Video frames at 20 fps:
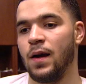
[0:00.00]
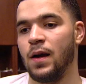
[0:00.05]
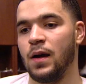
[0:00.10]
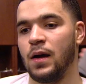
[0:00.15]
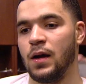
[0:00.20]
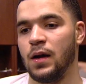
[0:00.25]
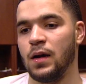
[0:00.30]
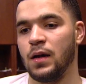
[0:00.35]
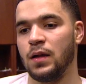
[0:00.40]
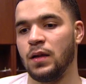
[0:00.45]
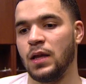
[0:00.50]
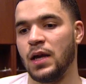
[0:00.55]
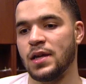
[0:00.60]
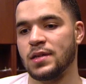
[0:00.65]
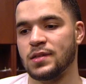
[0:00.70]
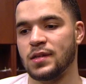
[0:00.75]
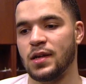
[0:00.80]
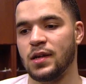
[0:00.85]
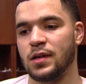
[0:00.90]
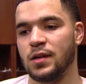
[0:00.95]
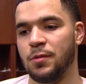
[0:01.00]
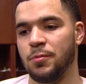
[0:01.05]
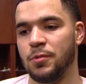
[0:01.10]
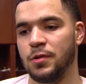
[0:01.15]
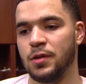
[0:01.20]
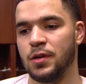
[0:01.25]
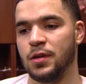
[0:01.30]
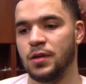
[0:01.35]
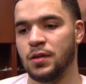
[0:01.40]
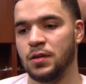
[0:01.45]
Last night coming
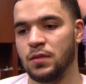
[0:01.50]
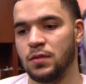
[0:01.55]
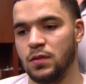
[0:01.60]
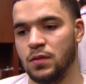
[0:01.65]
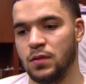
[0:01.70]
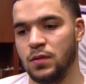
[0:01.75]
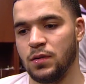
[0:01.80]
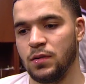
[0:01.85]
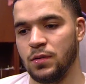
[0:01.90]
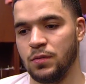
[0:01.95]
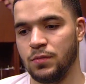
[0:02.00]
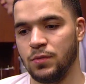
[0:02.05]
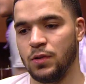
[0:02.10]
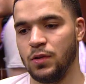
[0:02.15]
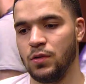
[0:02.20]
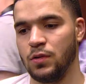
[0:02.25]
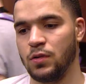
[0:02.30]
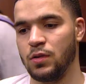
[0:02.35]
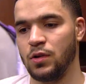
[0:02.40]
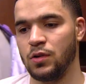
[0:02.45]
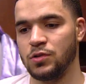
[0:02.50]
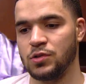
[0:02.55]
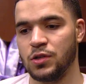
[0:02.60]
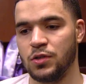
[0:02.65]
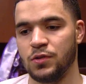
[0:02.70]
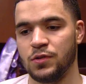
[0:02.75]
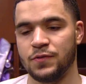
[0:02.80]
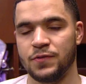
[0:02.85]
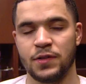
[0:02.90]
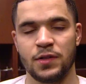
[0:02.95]
in, Kojo
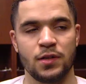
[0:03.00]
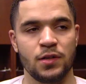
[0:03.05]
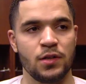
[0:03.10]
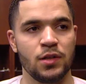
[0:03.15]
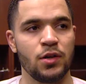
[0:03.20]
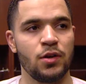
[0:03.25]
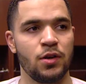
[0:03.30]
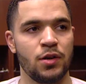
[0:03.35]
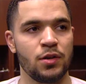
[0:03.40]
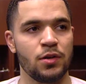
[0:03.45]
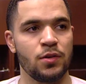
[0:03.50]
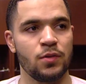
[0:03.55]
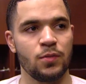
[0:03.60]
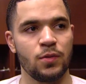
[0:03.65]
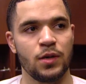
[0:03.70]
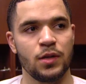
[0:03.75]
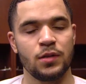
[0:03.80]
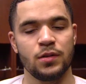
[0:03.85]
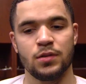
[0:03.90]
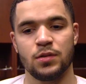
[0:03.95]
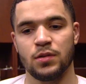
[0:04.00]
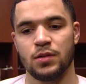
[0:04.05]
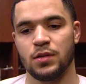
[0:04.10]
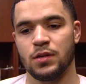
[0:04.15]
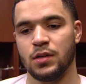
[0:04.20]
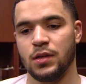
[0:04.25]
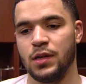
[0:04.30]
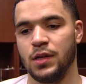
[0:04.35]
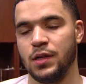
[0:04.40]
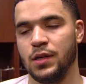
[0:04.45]
was feeling a little under the weather,
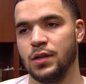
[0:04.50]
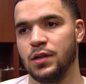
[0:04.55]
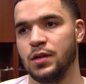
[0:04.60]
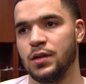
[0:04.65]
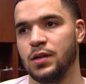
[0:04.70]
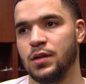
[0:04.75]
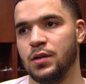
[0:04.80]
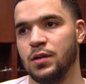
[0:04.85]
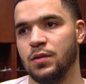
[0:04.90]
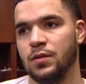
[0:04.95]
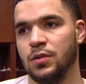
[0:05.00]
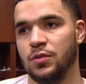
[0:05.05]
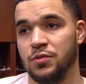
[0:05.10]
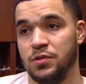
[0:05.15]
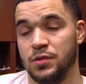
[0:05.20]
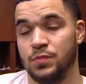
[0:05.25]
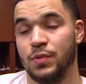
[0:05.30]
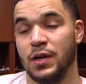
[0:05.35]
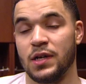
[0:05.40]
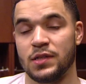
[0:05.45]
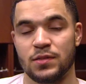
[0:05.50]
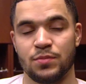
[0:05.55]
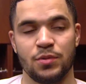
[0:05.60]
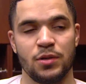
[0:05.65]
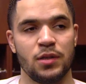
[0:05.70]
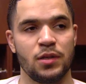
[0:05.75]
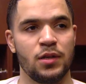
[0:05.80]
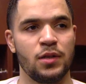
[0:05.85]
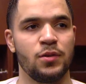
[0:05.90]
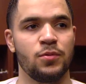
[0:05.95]
and there was a
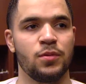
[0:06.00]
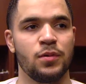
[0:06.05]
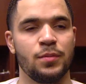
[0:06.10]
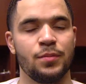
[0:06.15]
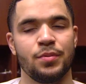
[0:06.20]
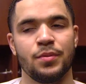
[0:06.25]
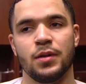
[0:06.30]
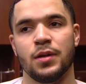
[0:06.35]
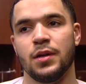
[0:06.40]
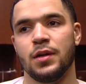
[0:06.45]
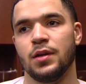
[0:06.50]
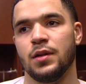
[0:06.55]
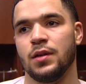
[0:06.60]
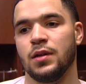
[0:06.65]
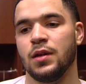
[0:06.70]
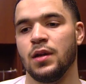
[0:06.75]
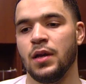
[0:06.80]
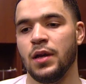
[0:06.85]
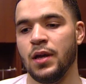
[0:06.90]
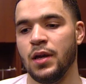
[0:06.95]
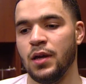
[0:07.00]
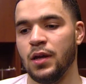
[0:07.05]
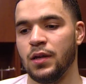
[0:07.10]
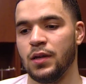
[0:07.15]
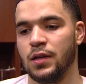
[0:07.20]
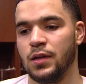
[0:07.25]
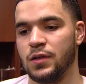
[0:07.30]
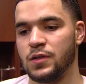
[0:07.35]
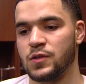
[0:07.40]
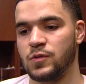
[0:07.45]
possibility he wouldn't play. And
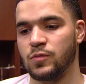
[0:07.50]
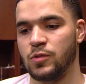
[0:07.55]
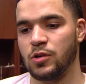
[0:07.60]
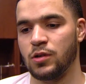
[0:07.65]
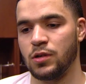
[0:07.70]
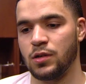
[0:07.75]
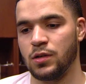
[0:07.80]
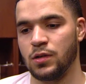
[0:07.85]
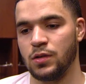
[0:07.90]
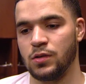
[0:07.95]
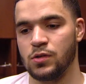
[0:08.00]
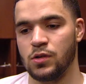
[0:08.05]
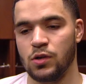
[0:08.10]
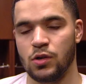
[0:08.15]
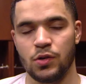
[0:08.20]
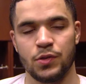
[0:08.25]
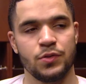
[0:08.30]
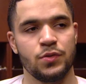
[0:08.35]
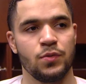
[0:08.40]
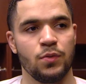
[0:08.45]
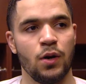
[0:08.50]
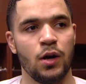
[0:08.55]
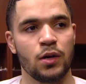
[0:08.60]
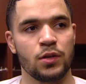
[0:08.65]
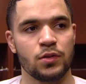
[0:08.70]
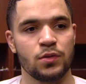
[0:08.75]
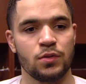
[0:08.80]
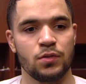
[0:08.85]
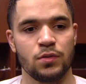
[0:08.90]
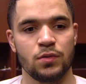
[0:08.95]
then this morning, going through
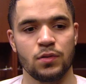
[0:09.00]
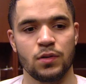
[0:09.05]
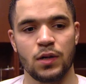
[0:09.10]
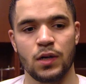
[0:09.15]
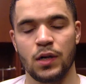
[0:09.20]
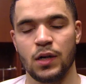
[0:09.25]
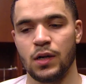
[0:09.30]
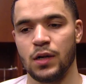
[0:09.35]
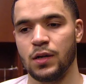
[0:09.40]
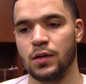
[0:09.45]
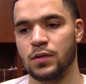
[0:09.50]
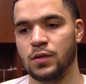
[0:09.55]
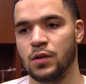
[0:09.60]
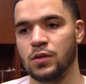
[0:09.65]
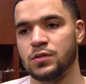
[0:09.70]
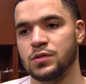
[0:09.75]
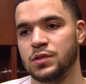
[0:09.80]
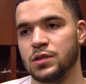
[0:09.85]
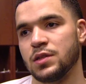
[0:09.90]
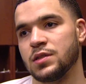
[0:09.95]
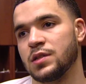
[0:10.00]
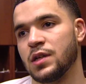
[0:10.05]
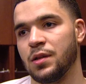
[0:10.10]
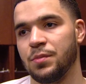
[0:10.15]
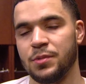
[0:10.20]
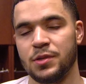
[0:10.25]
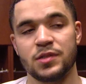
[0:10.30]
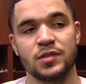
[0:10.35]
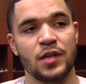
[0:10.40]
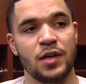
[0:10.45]
walkthrough, coach was just telling
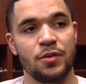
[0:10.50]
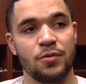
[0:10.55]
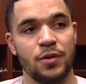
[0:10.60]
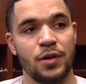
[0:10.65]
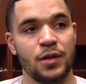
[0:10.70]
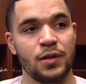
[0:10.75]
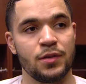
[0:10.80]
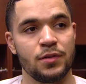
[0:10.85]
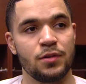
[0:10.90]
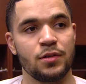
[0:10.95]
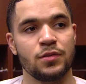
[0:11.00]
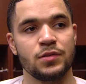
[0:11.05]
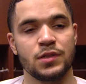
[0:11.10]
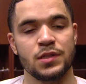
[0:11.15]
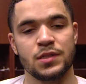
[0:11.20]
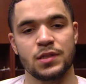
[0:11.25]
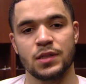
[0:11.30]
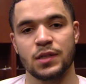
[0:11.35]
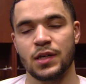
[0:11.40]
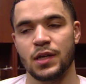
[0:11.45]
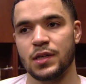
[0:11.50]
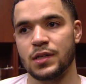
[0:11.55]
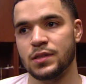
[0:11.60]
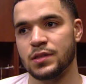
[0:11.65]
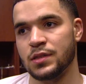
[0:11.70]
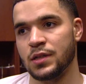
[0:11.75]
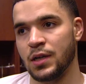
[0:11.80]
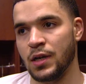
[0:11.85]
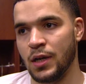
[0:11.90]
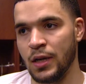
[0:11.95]
me stay ready, just in case